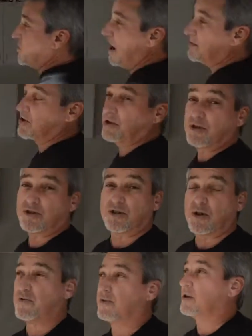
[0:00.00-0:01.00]
obstacles
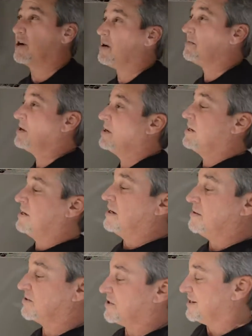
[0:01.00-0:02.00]
to overcome,
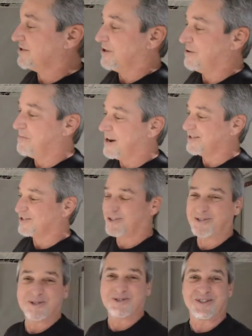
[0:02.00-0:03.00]
uh, besides all the
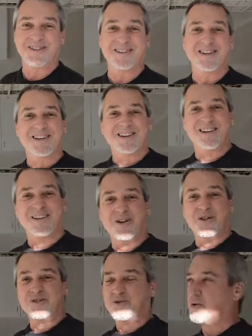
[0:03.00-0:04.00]
bicycles and, and
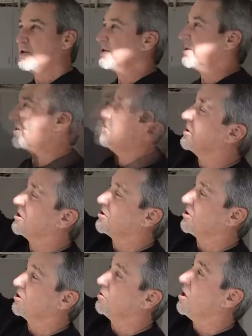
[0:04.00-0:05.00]
all the storage things, because
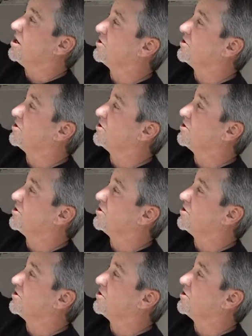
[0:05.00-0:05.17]
of the garage